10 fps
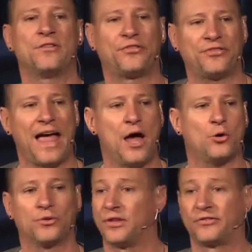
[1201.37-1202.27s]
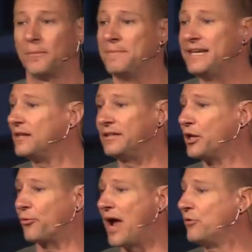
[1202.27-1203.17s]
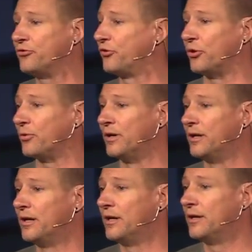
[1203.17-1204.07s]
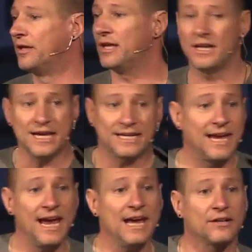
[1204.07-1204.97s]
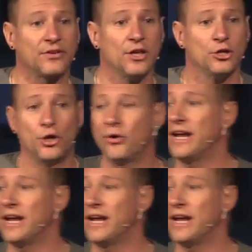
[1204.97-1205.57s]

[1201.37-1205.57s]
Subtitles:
sound that's immediately around you. It can't. Your